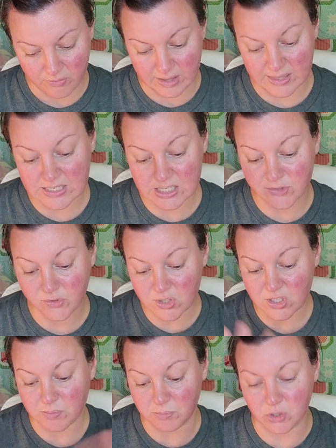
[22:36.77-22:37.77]
And this is for
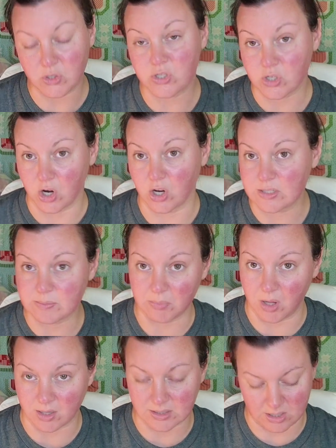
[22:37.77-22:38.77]
the blue stars,
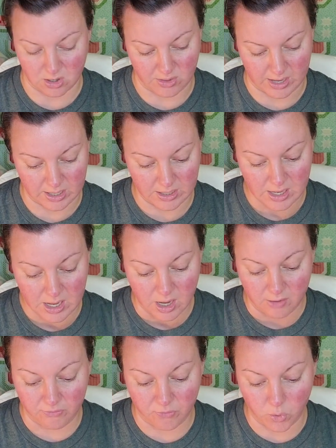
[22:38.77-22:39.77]
blocks, and all that.
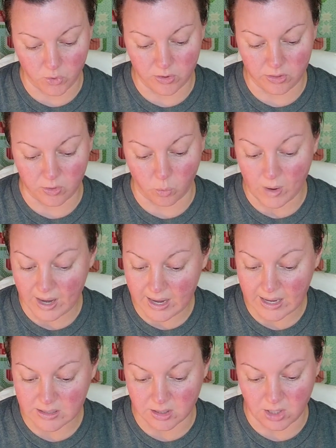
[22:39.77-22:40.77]
For the
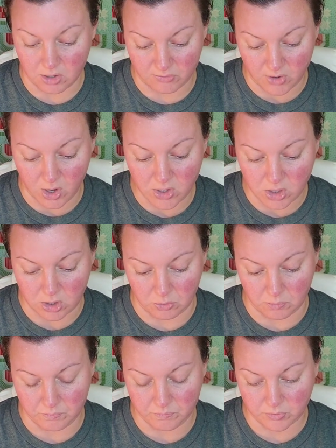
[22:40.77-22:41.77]
white, the low
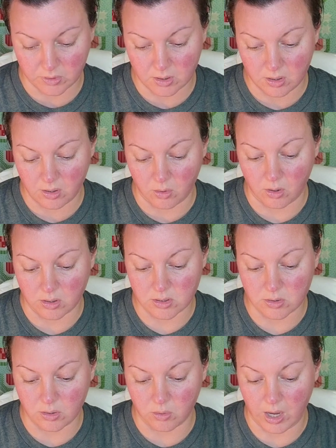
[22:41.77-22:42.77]
volume
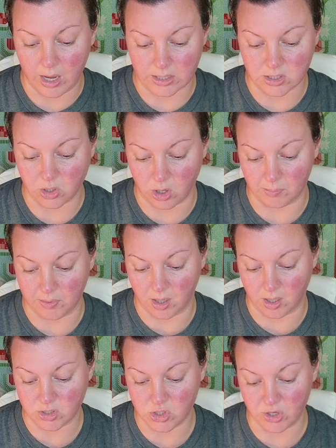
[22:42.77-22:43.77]
star
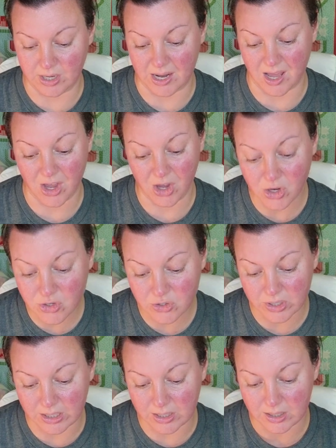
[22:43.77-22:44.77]
blocks, you're going to need
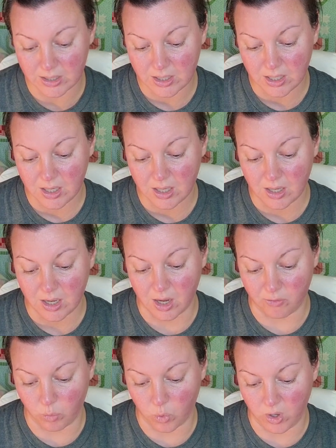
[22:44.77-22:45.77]
100
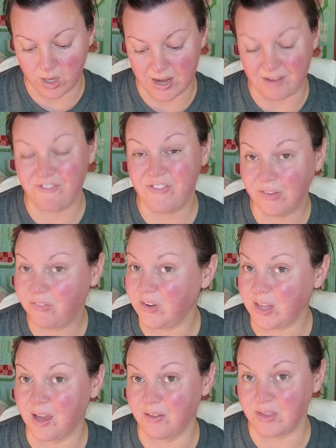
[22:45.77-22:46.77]
of one and
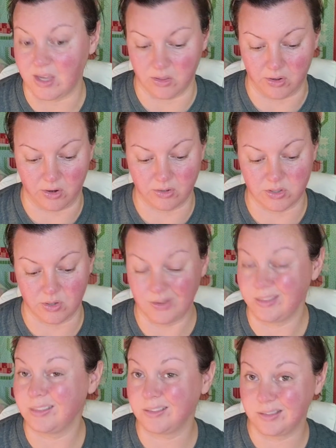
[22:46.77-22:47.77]
50 of the other. So,
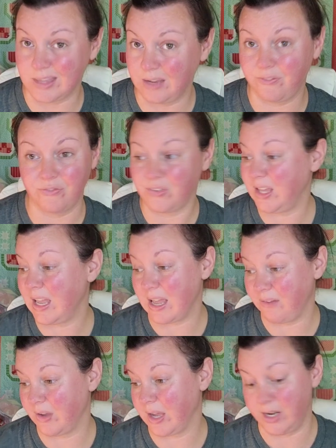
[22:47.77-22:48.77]
thankfully,
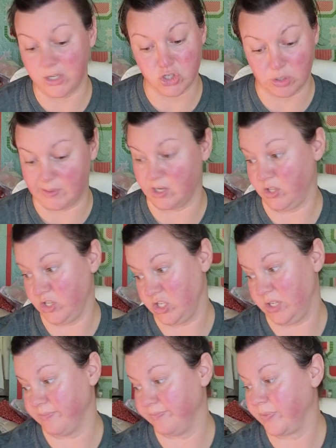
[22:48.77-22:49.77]
I've got a stripology.